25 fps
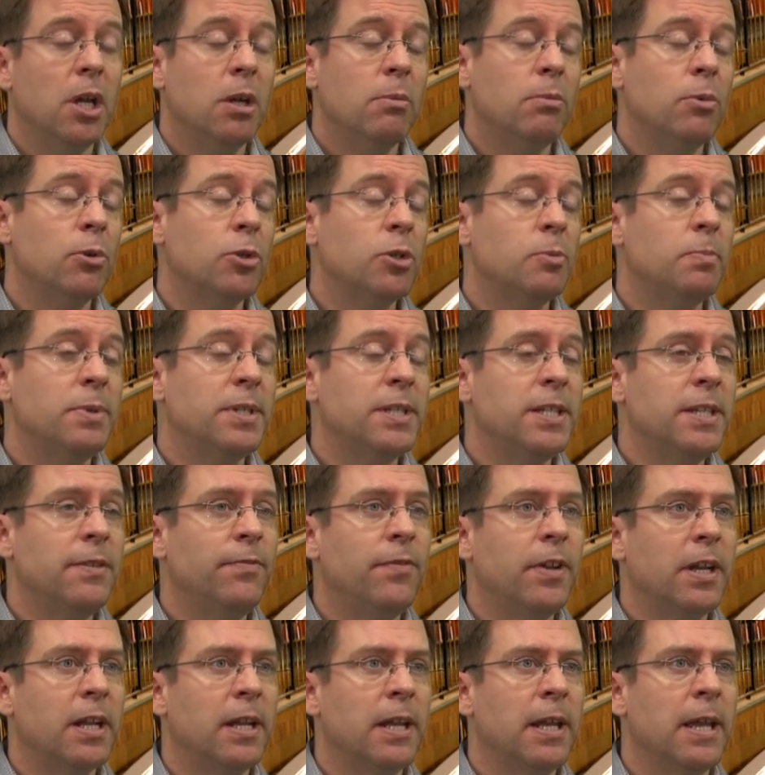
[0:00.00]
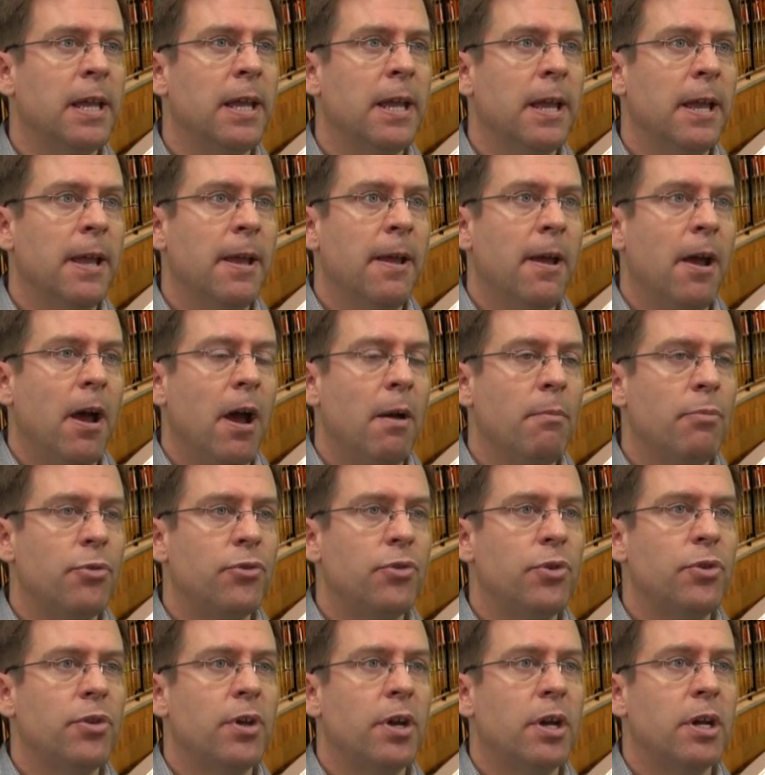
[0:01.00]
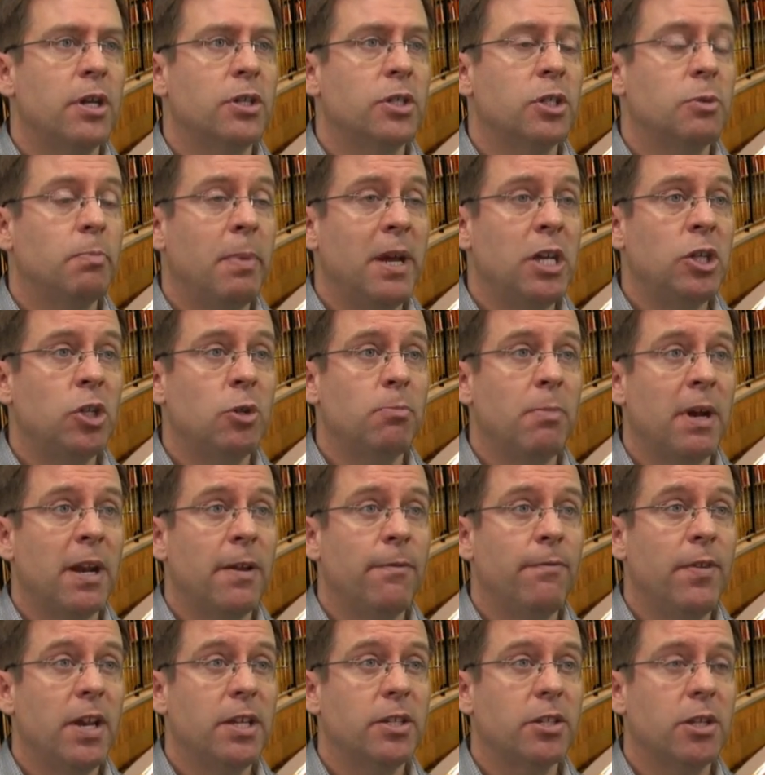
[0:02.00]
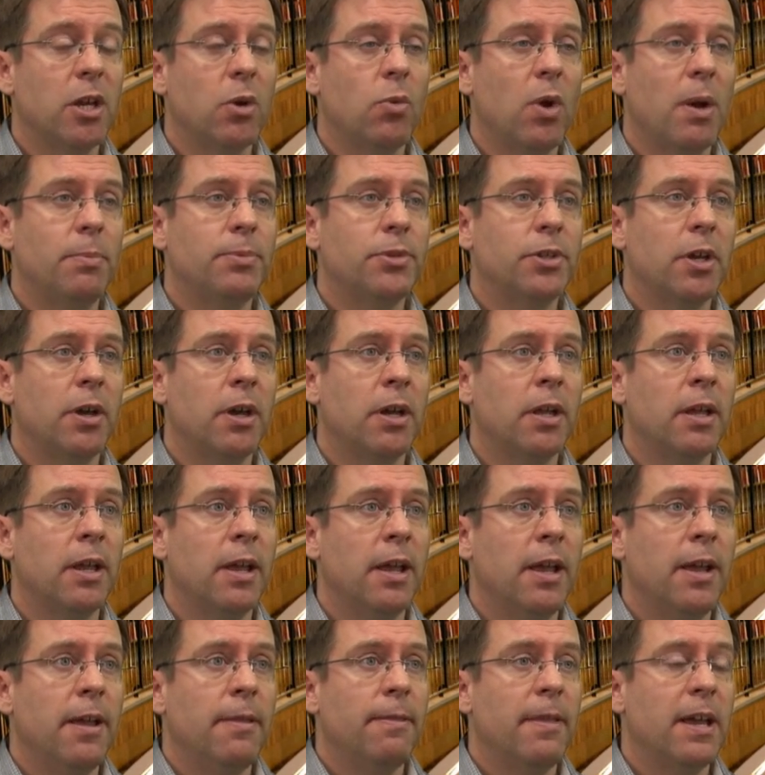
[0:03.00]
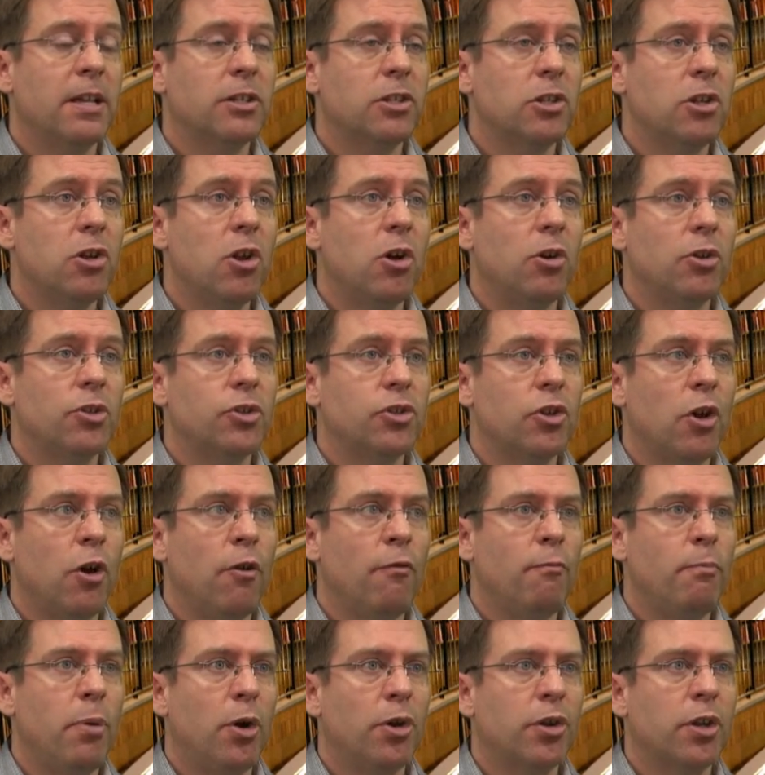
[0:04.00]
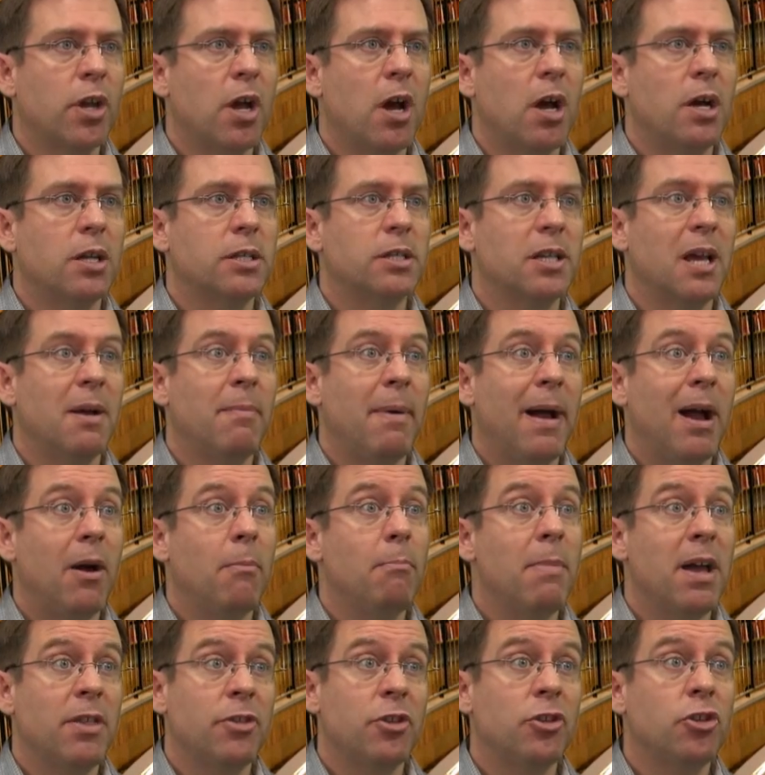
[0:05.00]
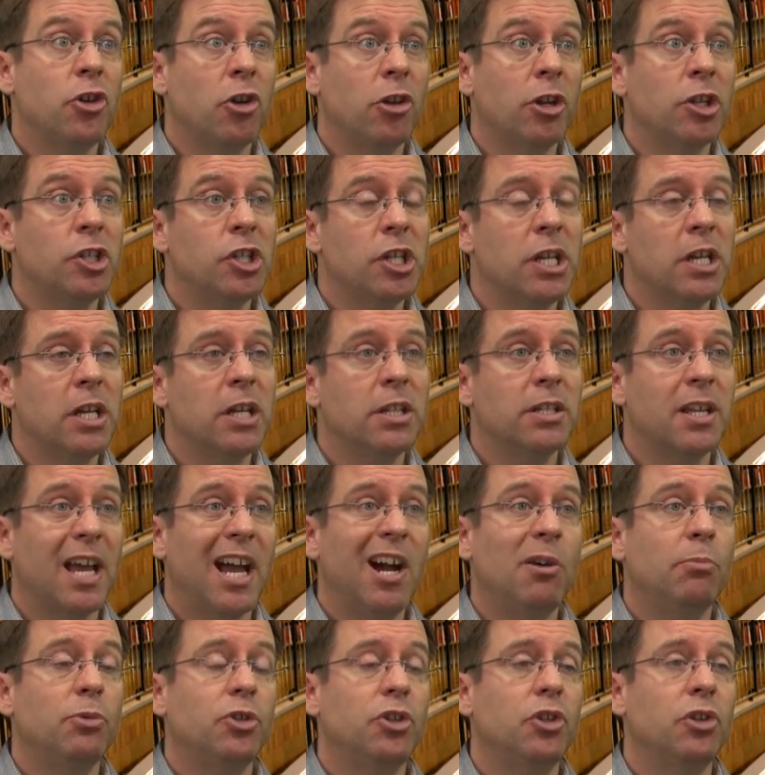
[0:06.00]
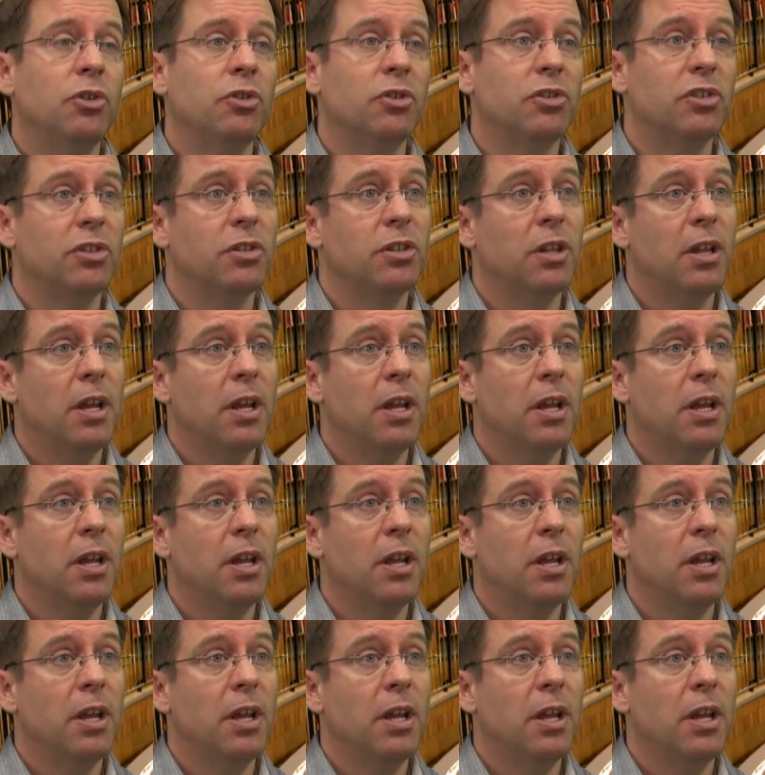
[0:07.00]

More specifically, through the Spatial Manifesto website, there's lots of podcasts about methodology to help students